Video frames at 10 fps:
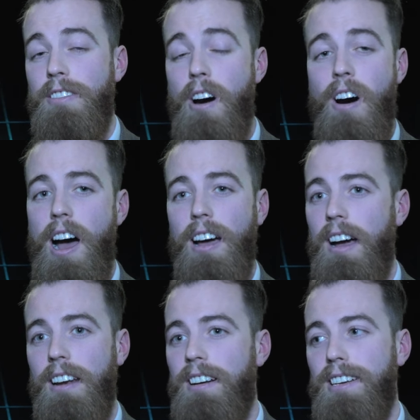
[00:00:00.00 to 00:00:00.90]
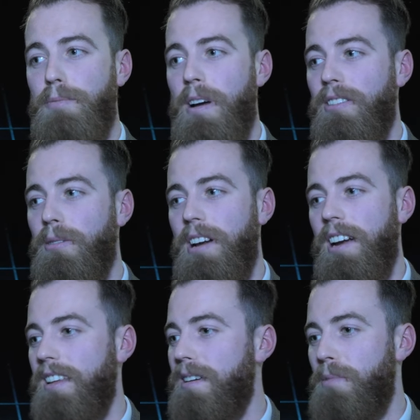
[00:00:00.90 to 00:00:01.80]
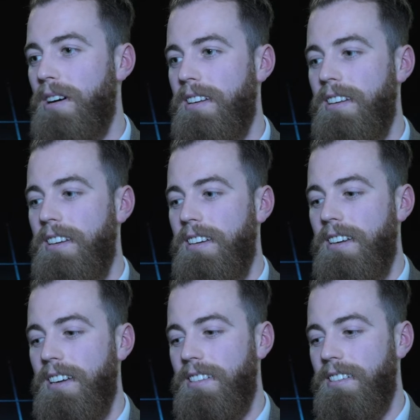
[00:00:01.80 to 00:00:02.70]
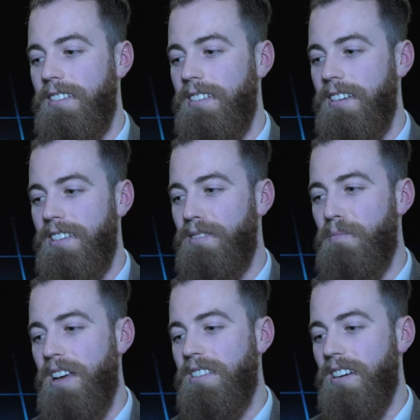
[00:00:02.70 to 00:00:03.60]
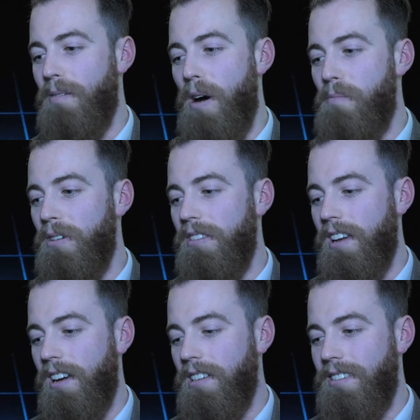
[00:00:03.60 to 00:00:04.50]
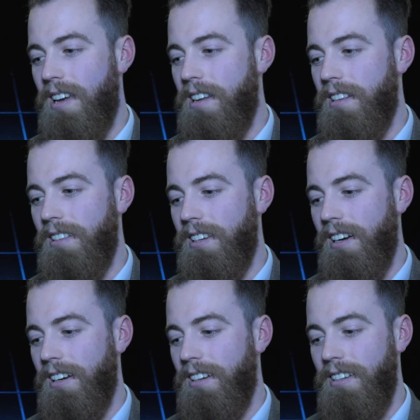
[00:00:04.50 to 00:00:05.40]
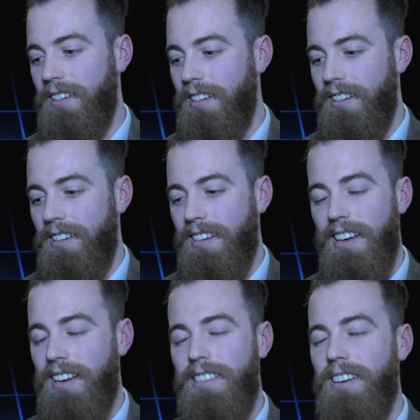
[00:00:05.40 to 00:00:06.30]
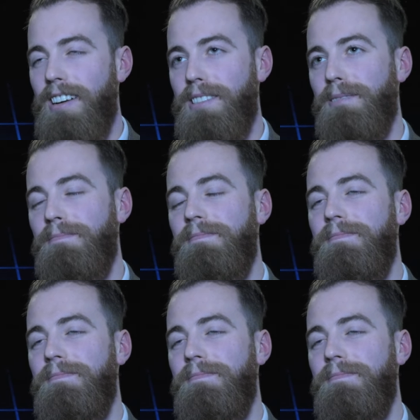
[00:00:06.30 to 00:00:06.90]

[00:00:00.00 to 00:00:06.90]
No, I, I didn't expect to win anything, but it's it's amazing. I'm humbled, like I said, and uh, it's awesome.